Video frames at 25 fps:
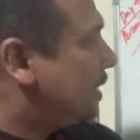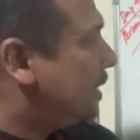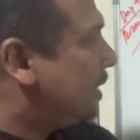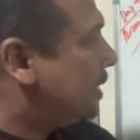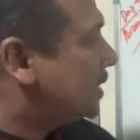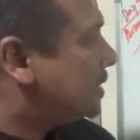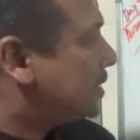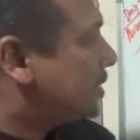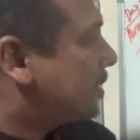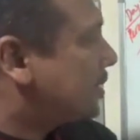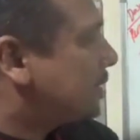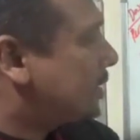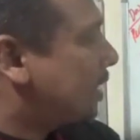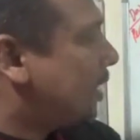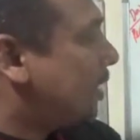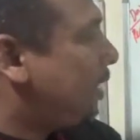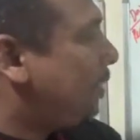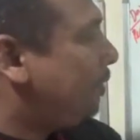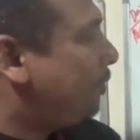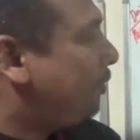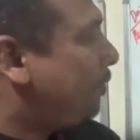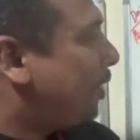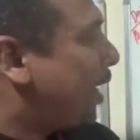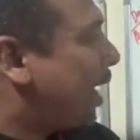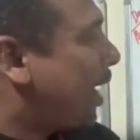It's
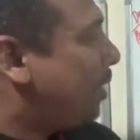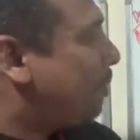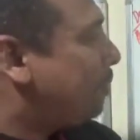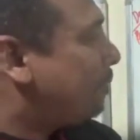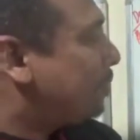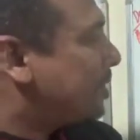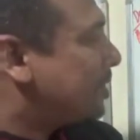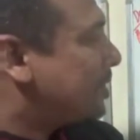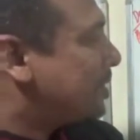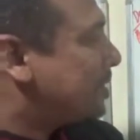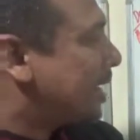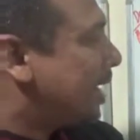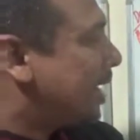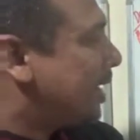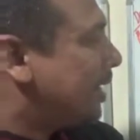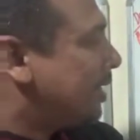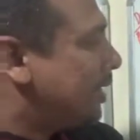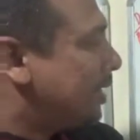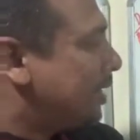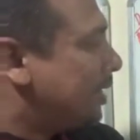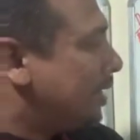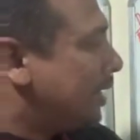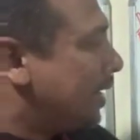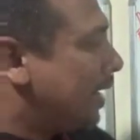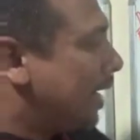35%
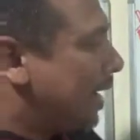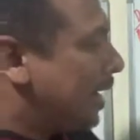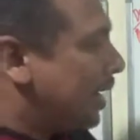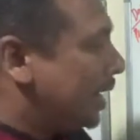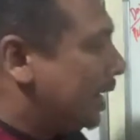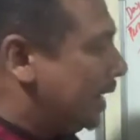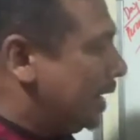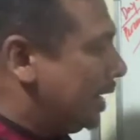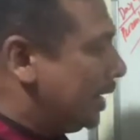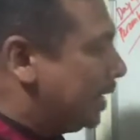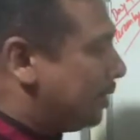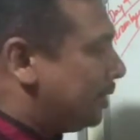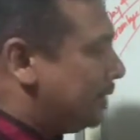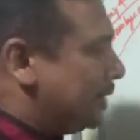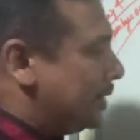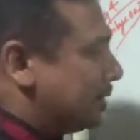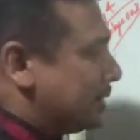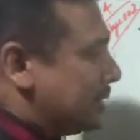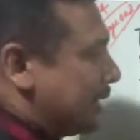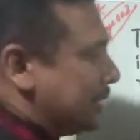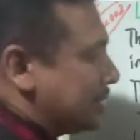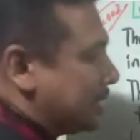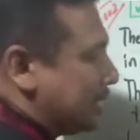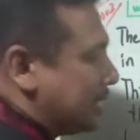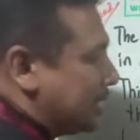increase.
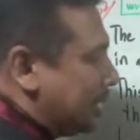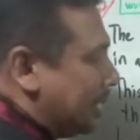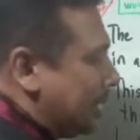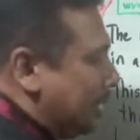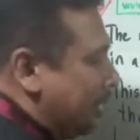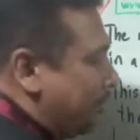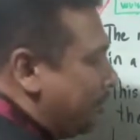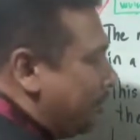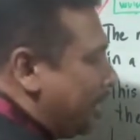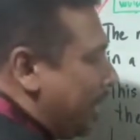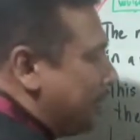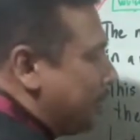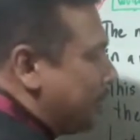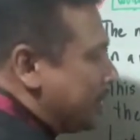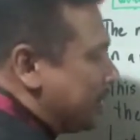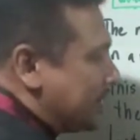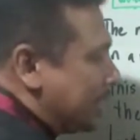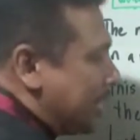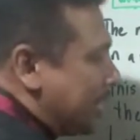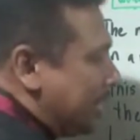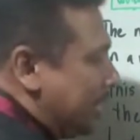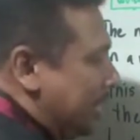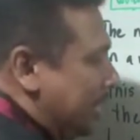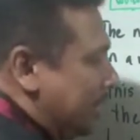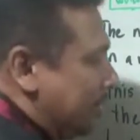There's a
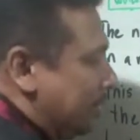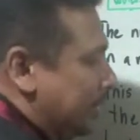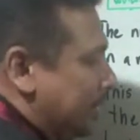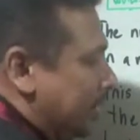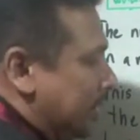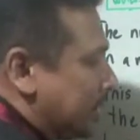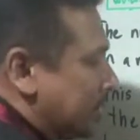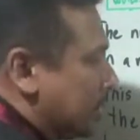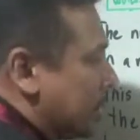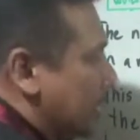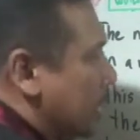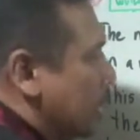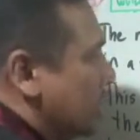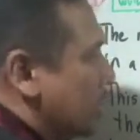35% increase.